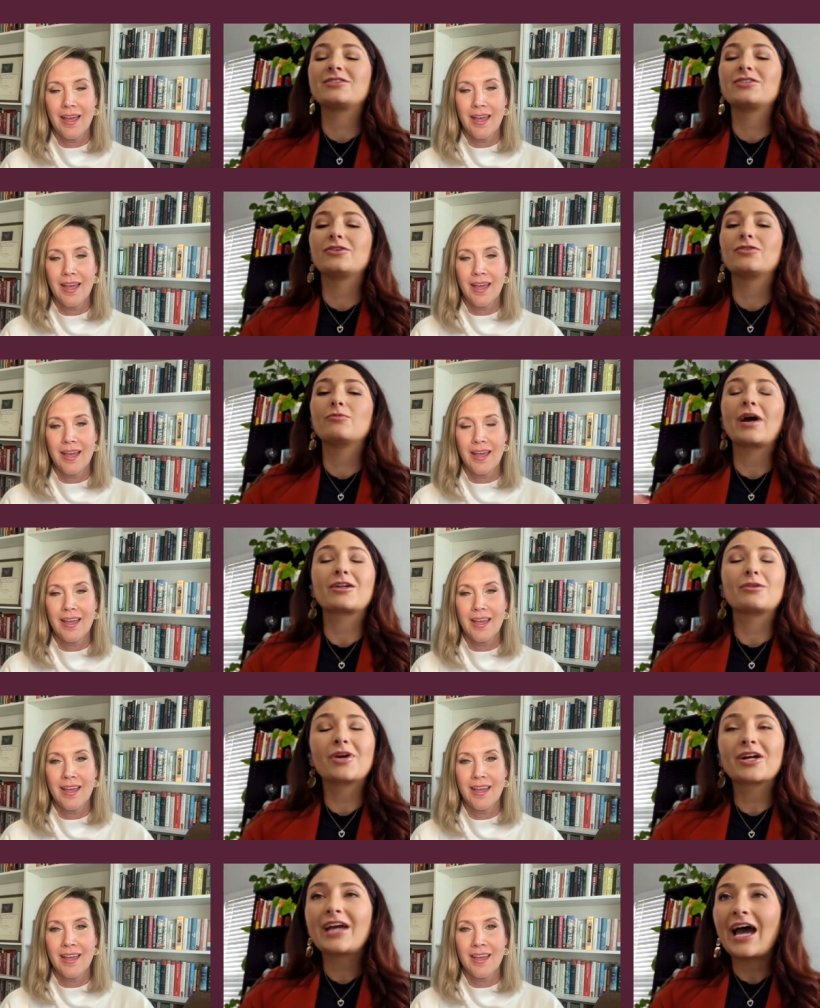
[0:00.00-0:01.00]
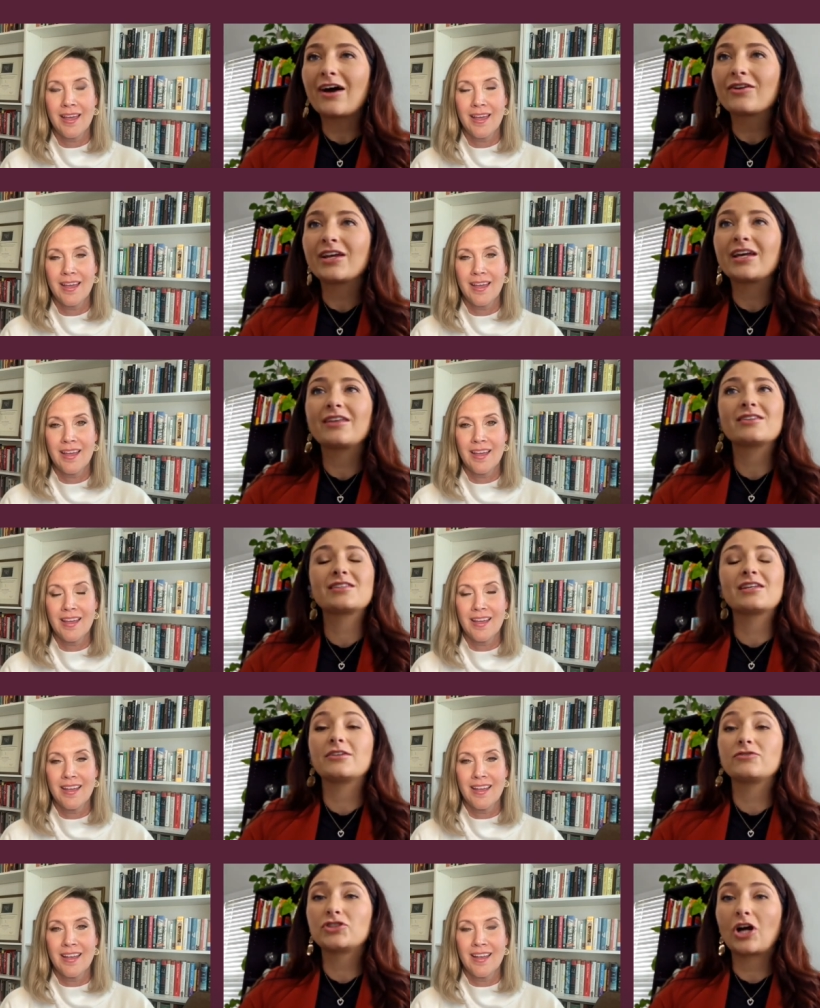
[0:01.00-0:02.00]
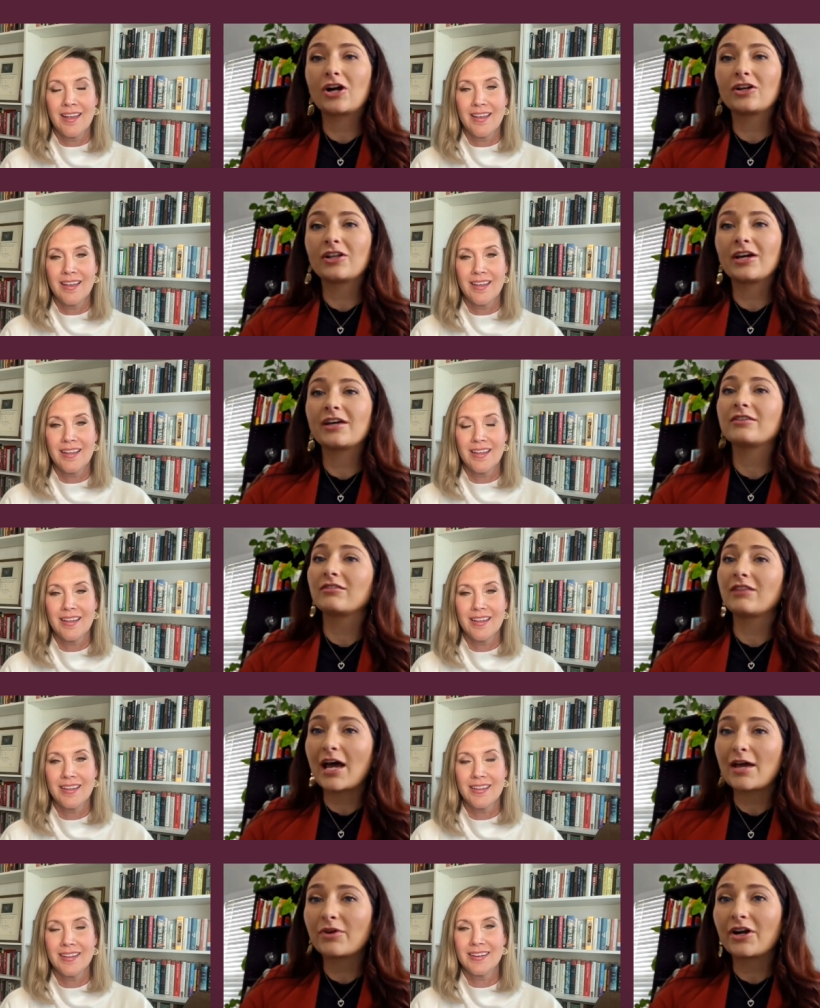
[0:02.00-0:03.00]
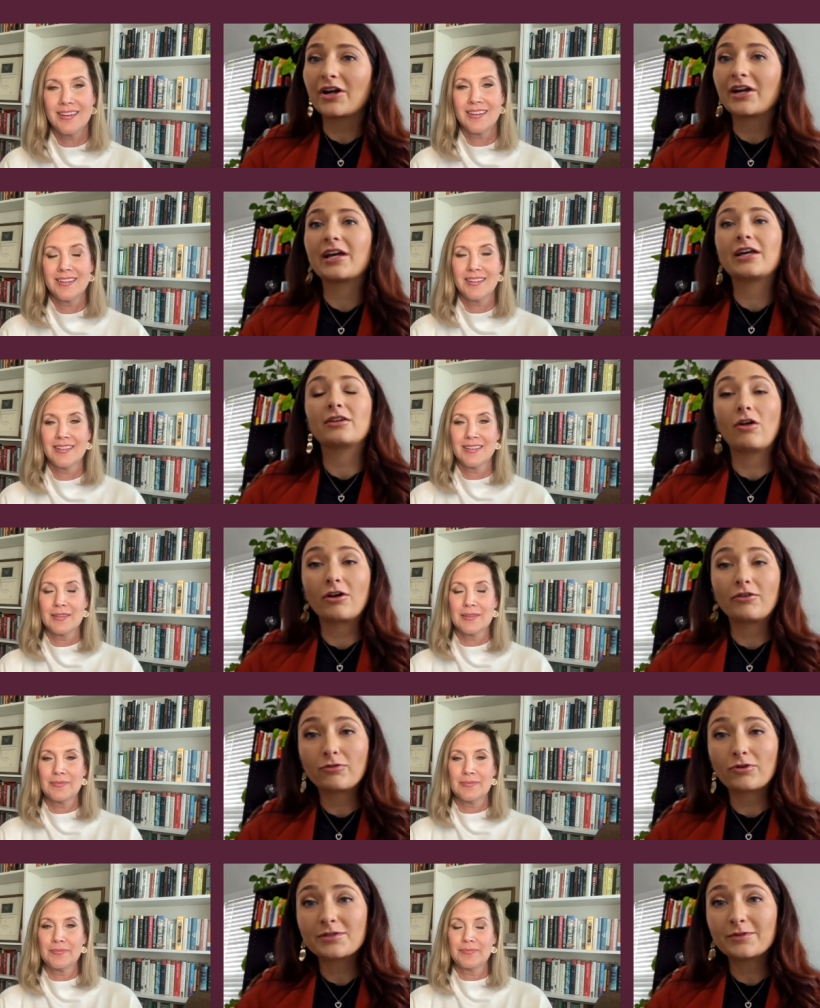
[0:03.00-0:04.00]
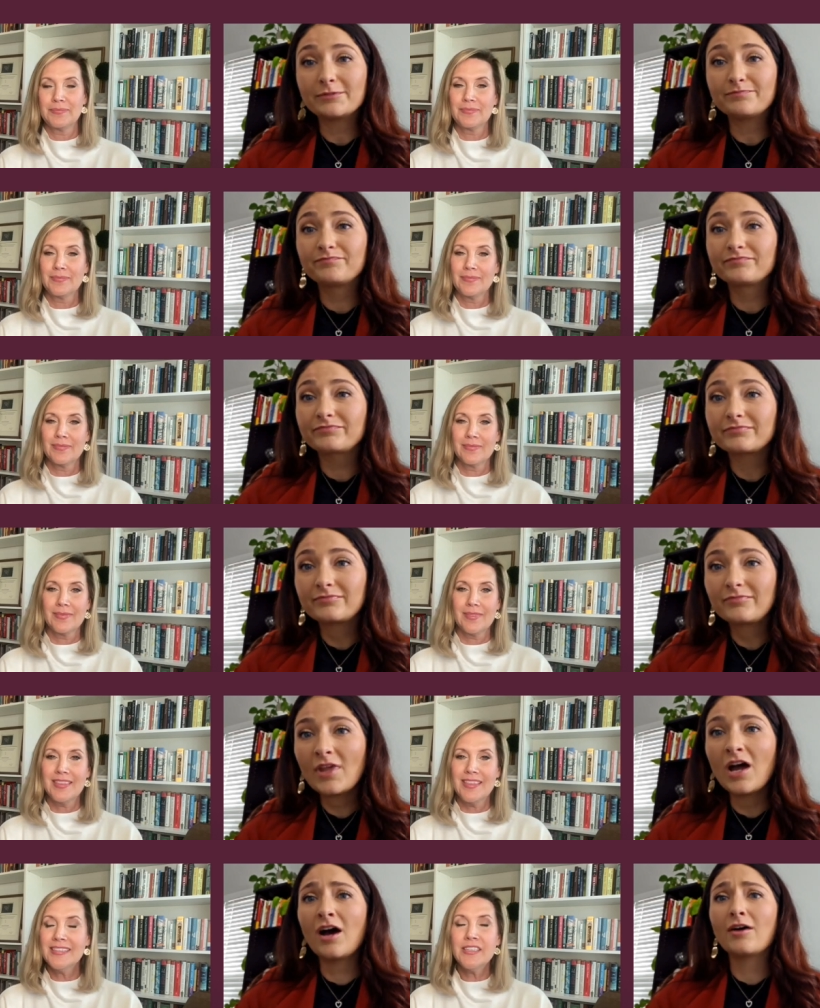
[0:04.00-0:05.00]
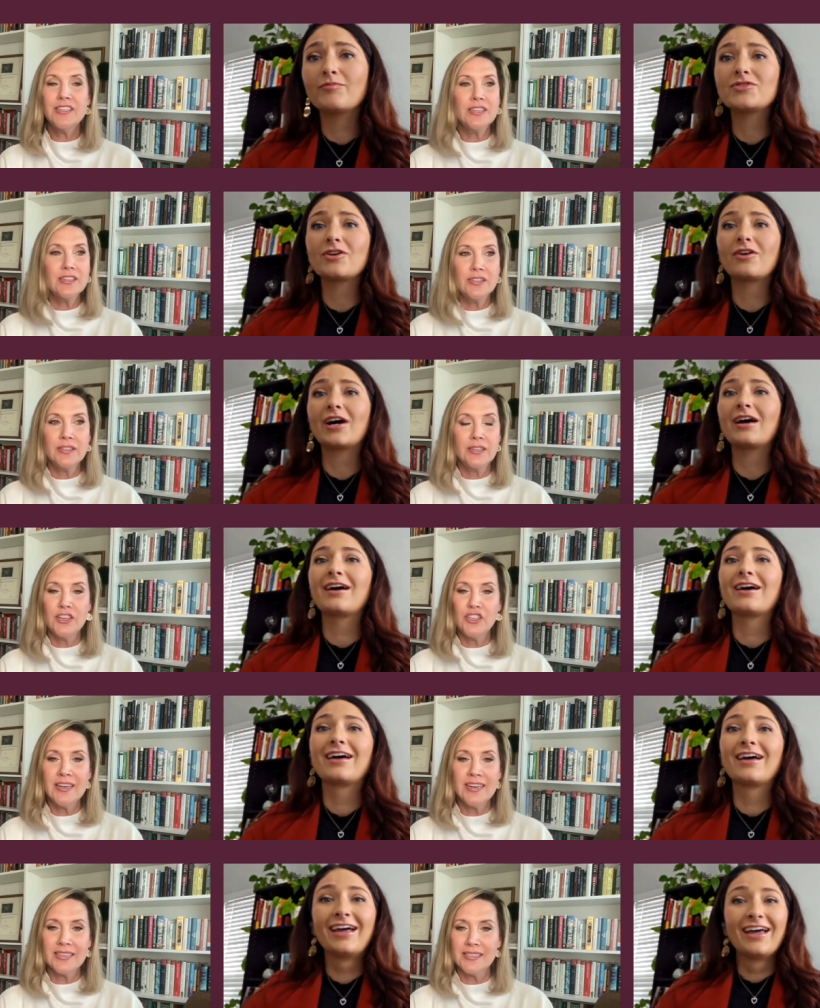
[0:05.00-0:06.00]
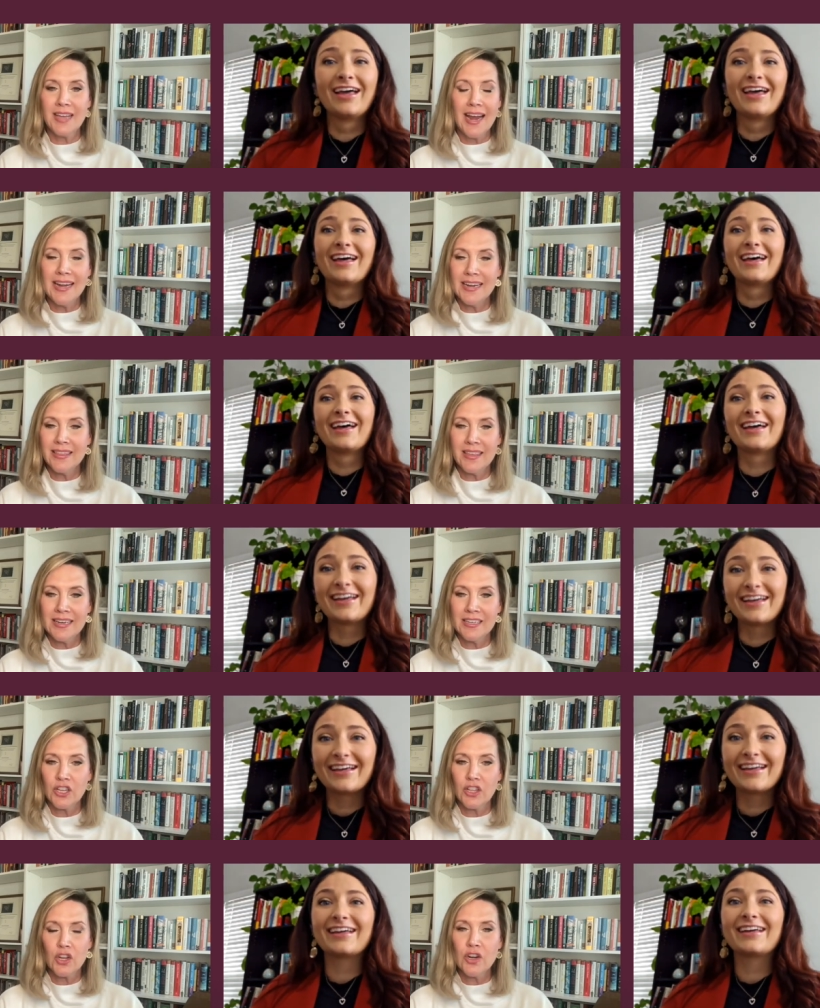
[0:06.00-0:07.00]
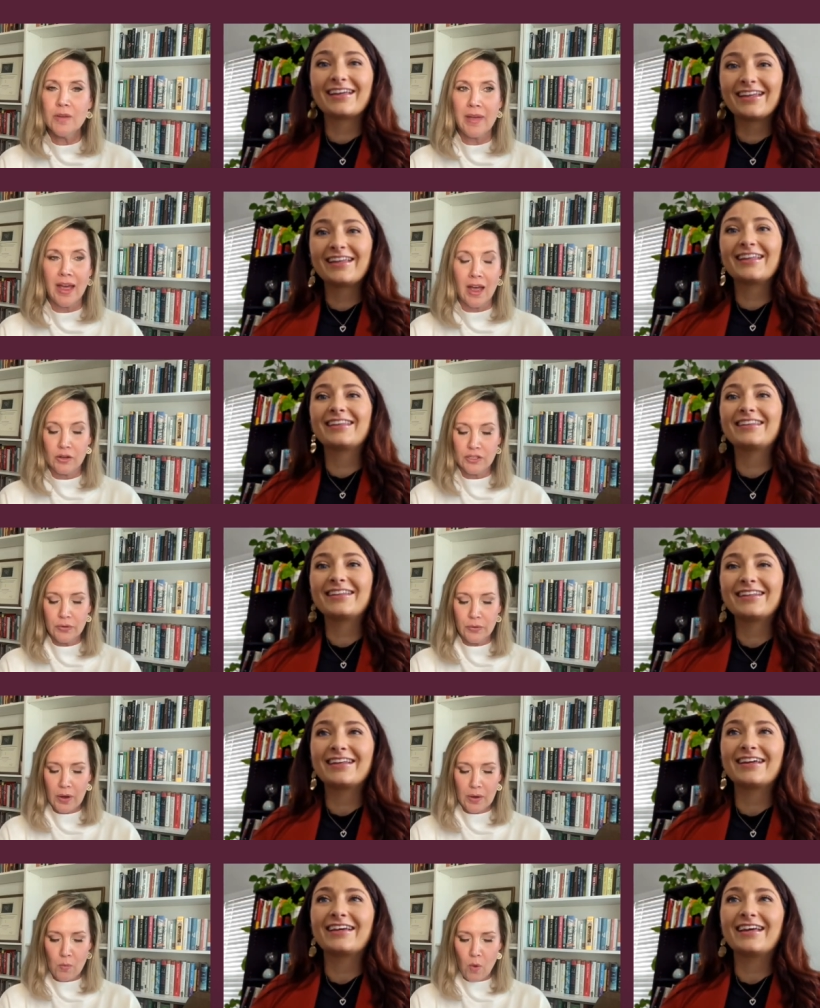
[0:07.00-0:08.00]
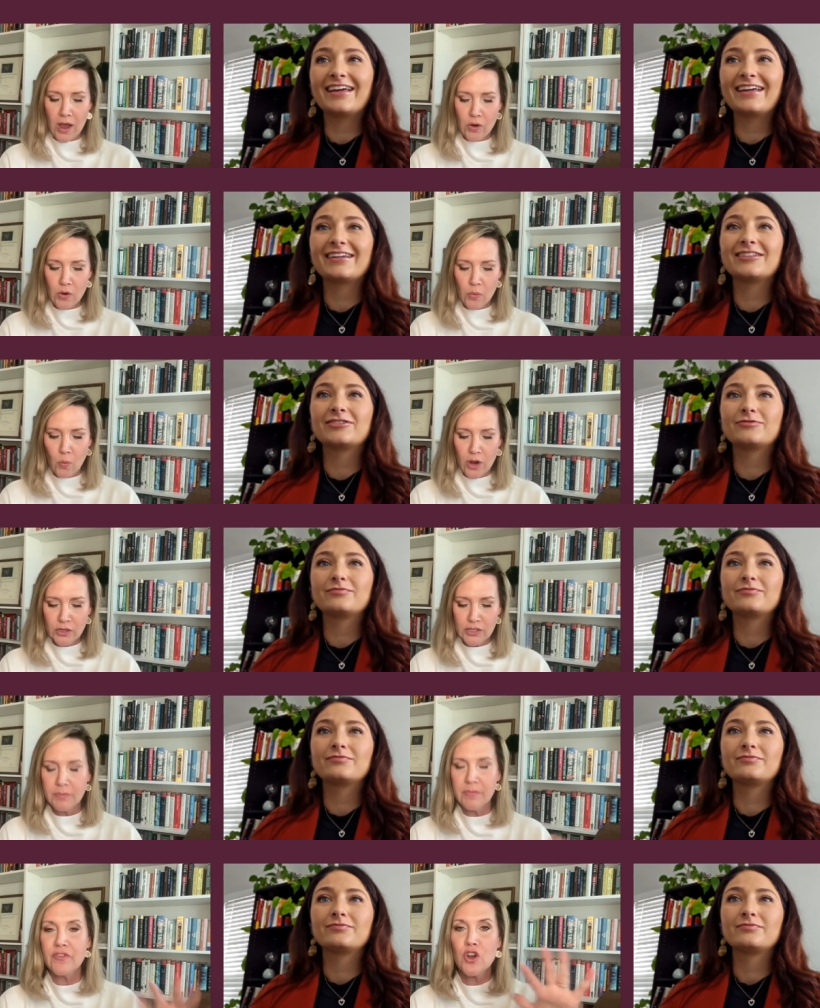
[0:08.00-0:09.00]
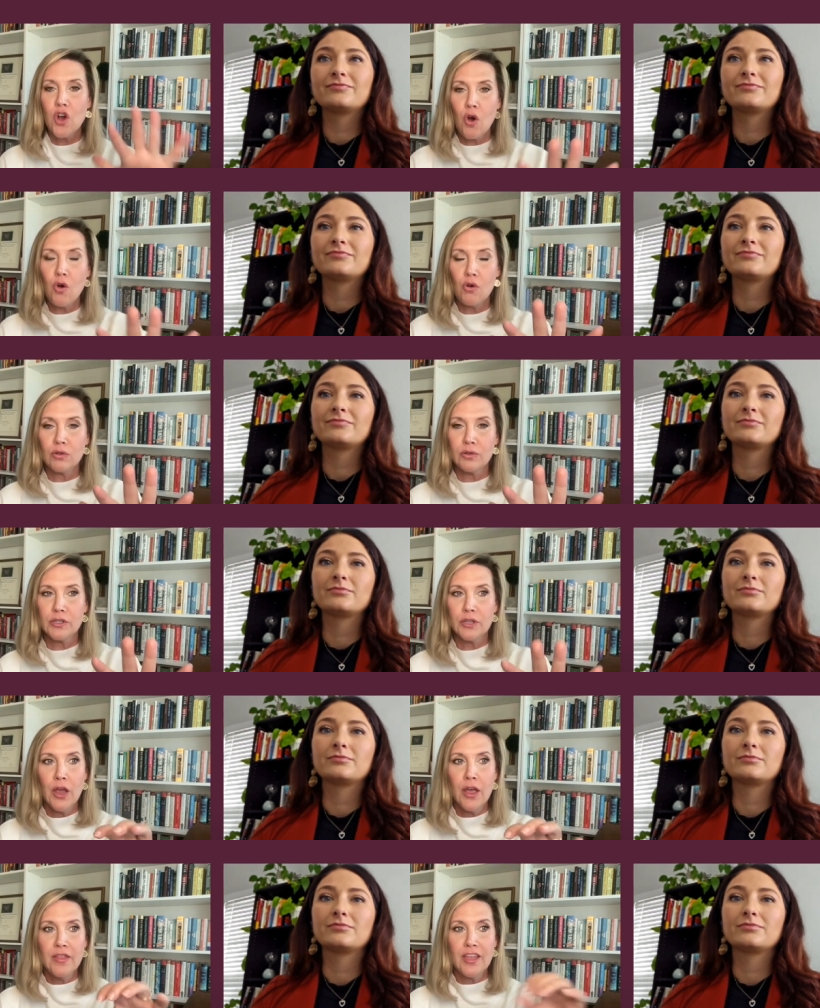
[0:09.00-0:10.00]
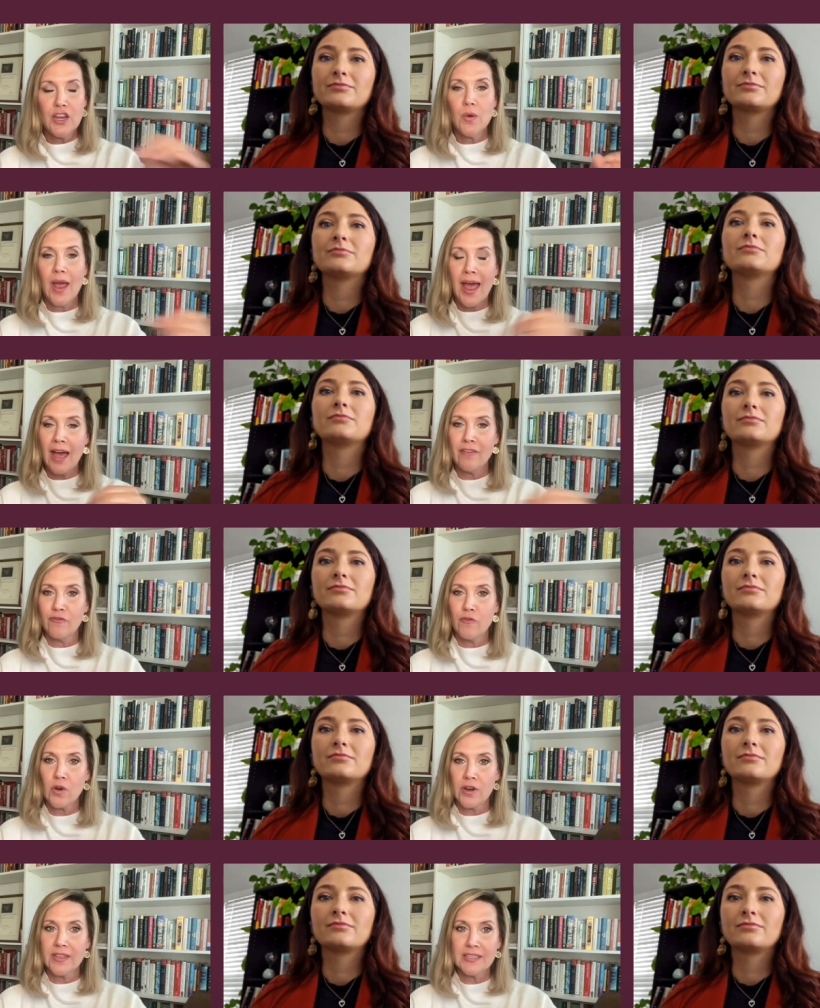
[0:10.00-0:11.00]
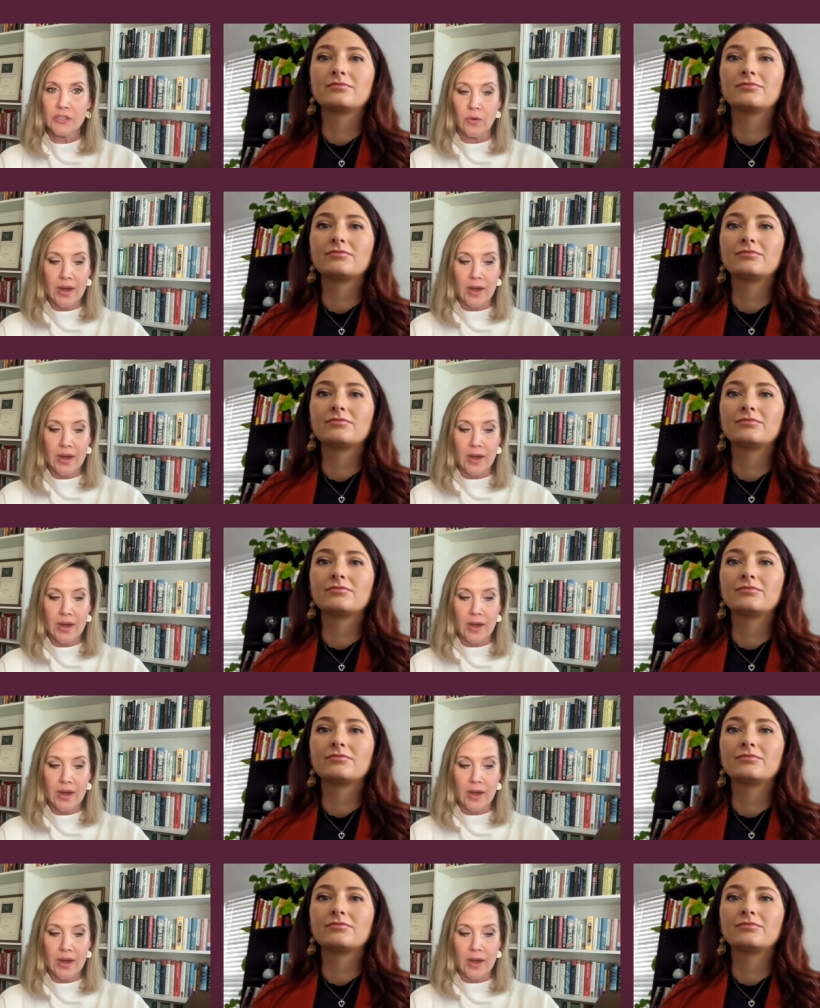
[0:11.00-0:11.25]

Speaker 1: back to Mecklenburg County, the city of Charlotte, the library, and law enforcement. This um, is so I,
Speaker 2: an exciting thing to learn about. what are what are some of the goals that you have for these